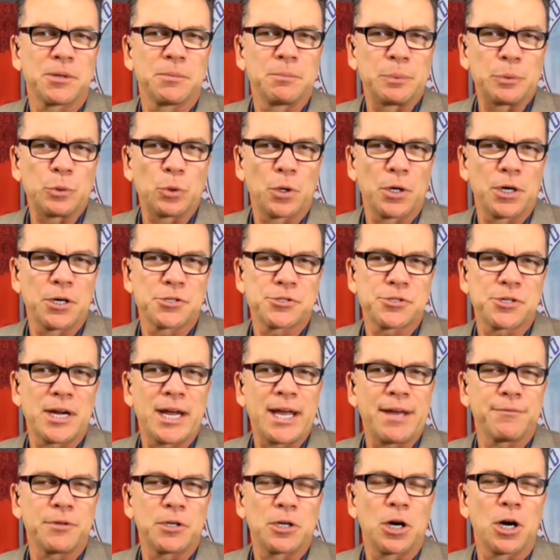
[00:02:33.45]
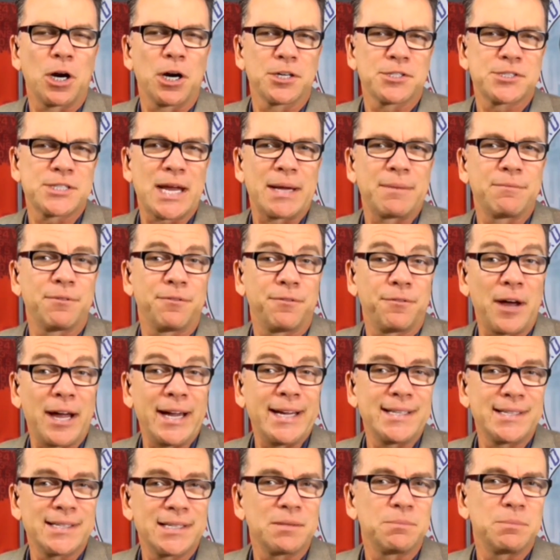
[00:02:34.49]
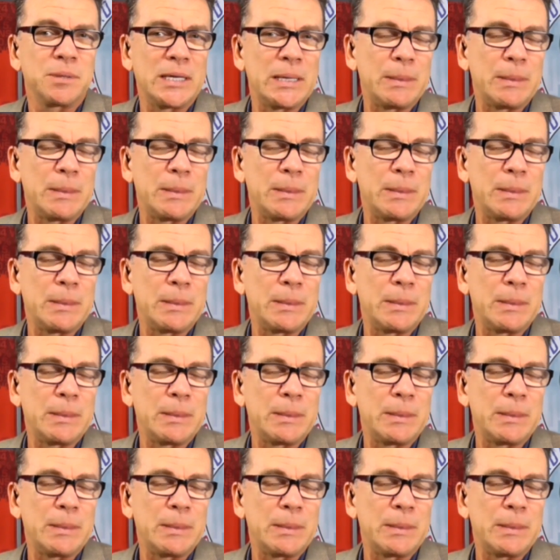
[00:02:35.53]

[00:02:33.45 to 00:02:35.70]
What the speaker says: Employers are having a hard time finding